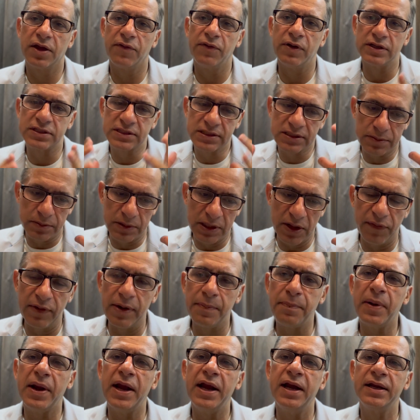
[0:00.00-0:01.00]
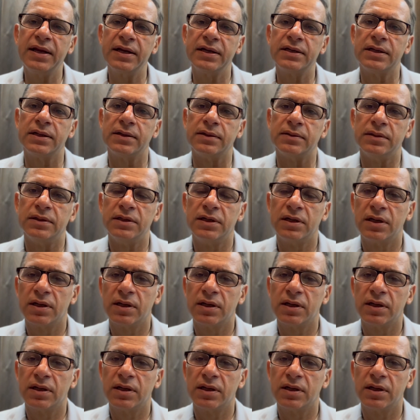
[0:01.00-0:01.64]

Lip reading: will paint a